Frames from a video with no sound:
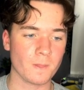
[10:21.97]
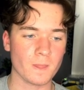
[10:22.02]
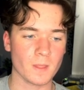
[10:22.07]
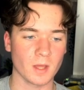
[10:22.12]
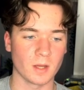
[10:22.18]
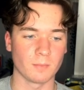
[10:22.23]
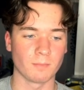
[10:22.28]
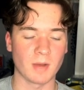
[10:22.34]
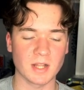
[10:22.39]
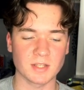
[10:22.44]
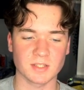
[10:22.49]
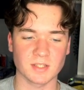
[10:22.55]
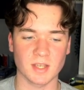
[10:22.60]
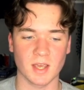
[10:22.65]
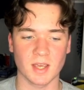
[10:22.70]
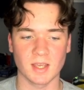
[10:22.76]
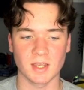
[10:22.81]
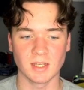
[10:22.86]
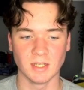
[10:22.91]
Man
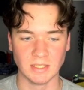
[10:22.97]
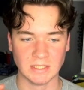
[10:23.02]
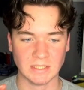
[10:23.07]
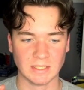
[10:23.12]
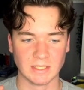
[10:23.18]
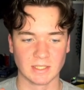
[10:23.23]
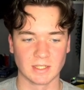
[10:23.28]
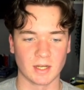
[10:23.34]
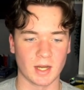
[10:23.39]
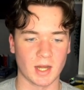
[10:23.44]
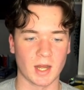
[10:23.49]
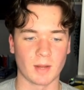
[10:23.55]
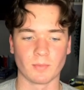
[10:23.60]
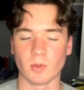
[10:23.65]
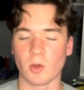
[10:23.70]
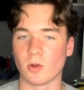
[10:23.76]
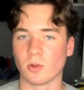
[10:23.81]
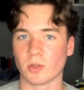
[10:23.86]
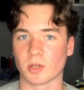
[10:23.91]
City, I'm
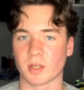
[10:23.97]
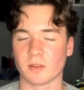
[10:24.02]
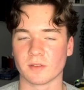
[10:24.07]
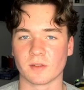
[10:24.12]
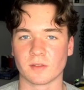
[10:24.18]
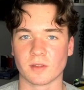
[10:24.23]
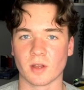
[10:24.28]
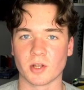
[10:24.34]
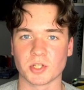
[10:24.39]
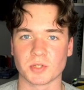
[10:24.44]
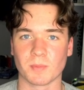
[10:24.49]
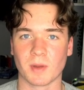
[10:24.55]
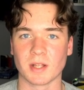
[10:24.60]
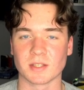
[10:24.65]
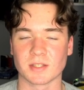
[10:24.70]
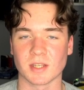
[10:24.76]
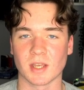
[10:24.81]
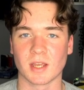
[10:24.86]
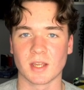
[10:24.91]
not looking to touch
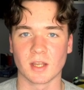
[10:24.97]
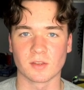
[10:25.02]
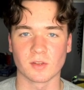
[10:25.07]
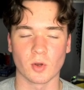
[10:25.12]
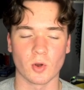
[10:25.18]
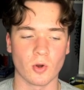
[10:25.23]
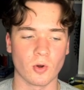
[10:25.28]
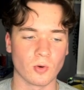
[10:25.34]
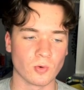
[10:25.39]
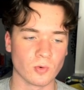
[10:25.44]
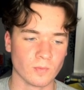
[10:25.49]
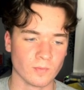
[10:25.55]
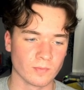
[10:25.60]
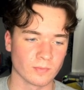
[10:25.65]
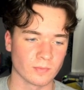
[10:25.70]
Man City at all.